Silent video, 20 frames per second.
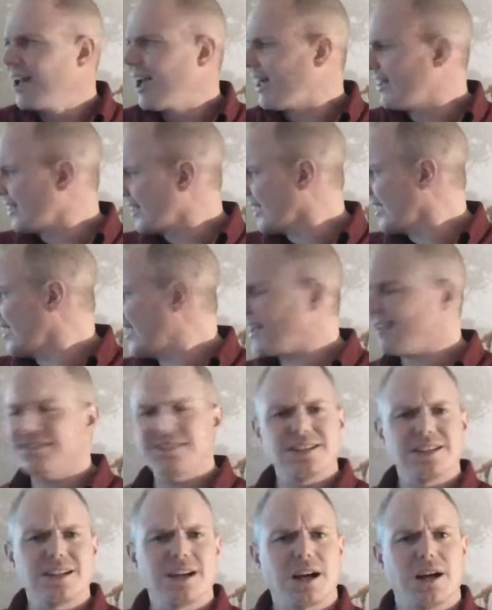And the kit
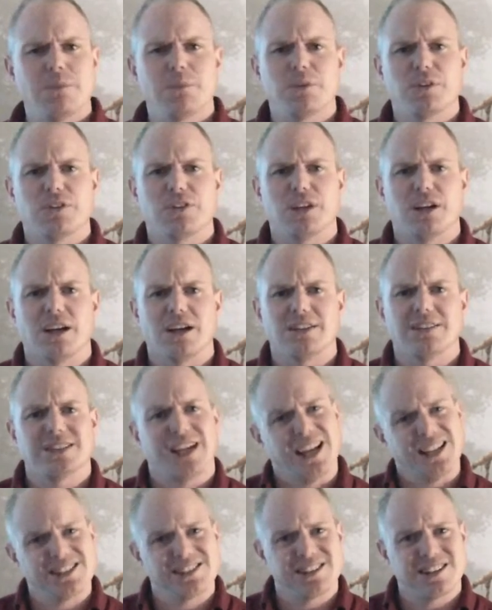did come with a
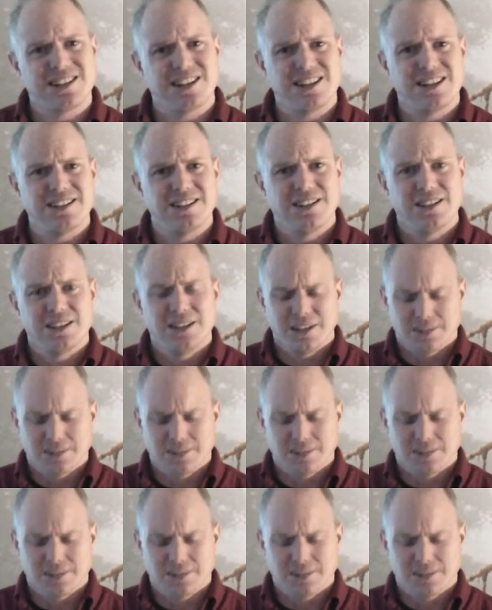test light